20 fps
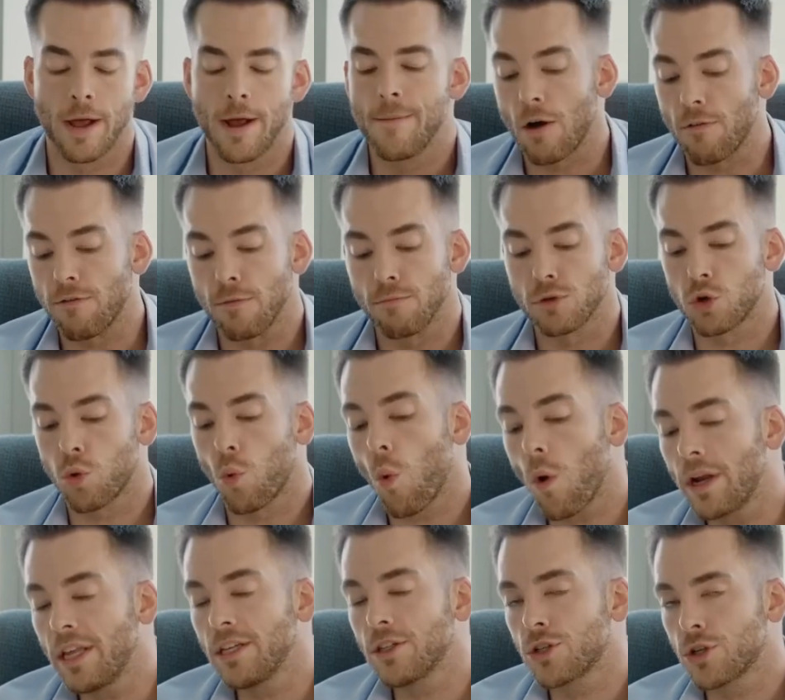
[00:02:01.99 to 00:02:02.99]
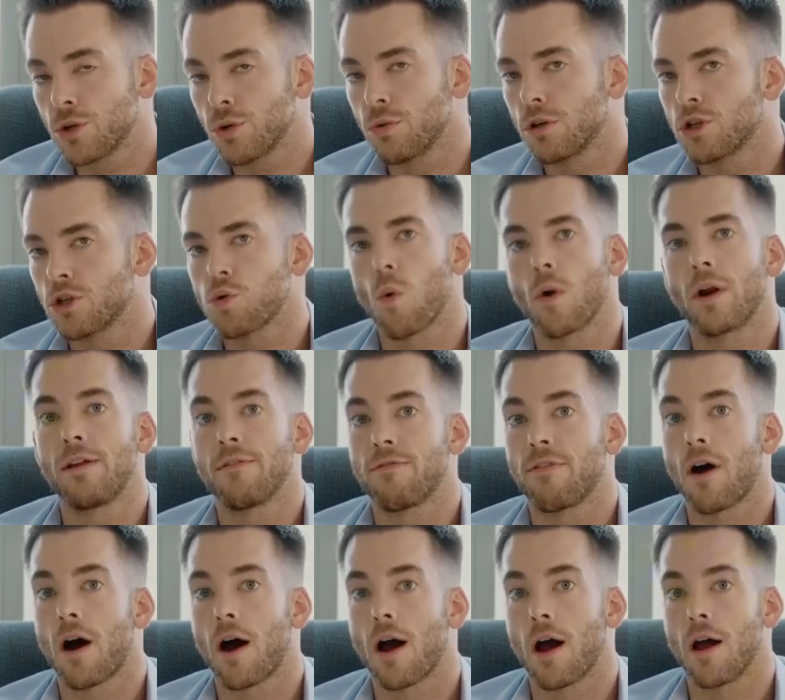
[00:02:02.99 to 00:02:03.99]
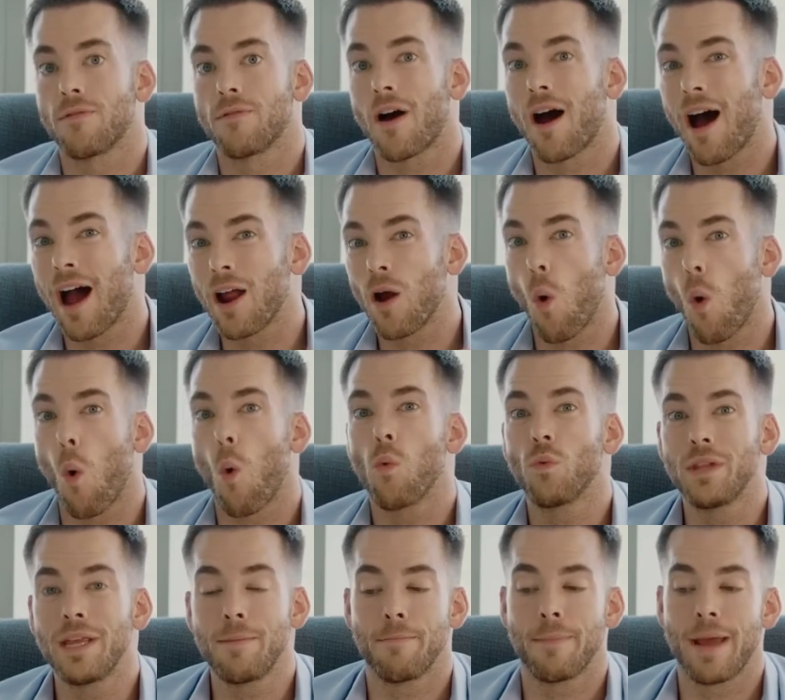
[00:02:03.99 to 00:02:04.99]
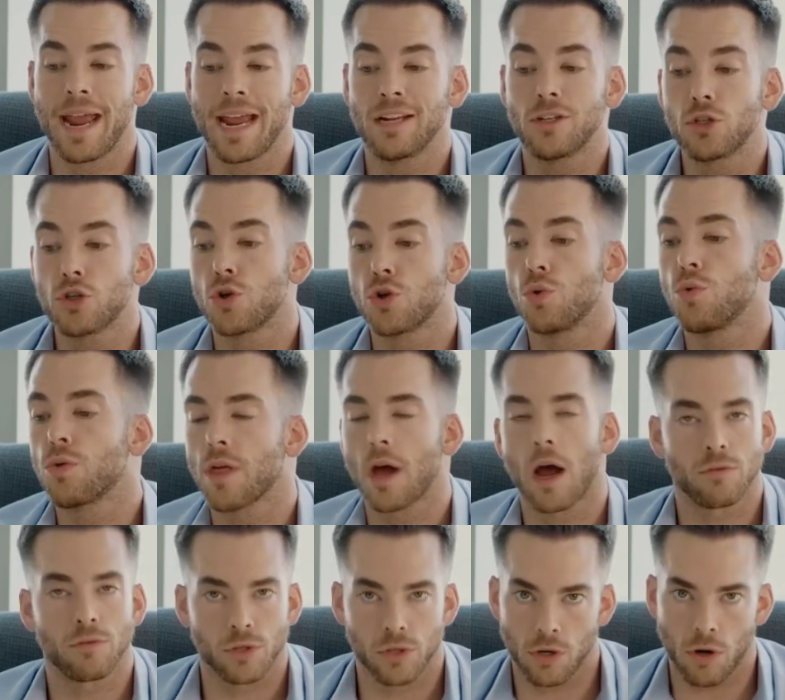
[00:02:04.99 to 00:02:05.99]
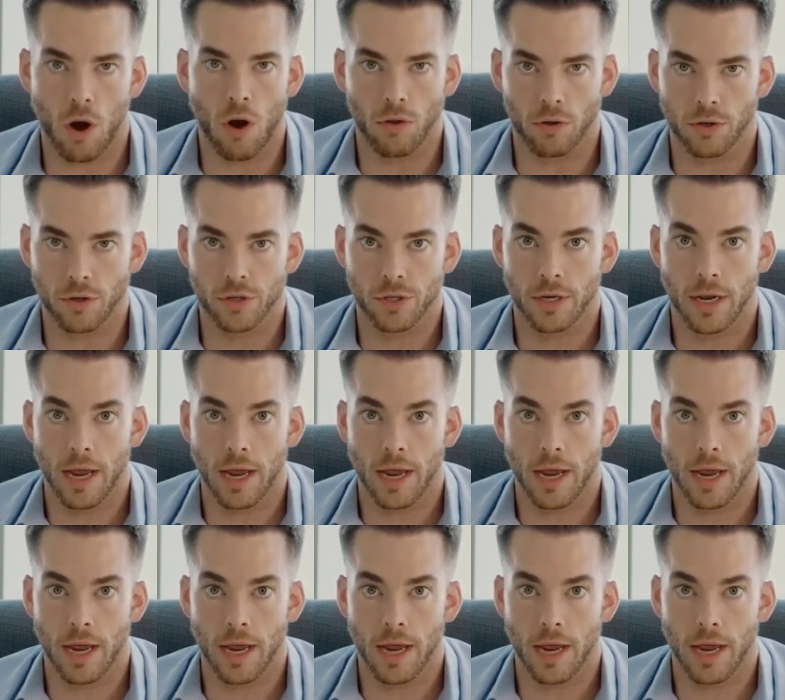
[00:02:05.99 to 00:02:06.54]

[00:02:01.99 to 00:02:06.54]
Now from 22 to 25, I only made $2,000.